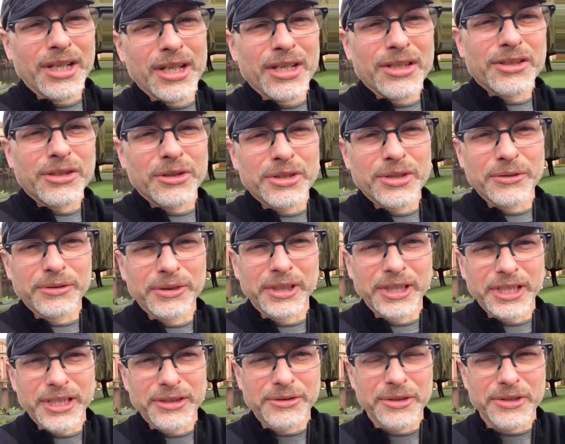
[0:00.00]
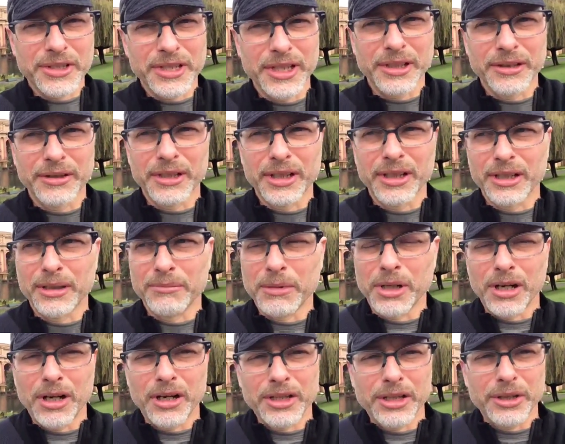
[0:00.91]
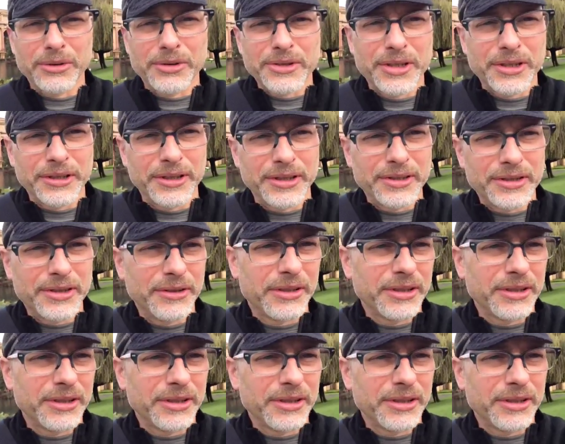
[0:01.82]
So it's a really interesting audio series.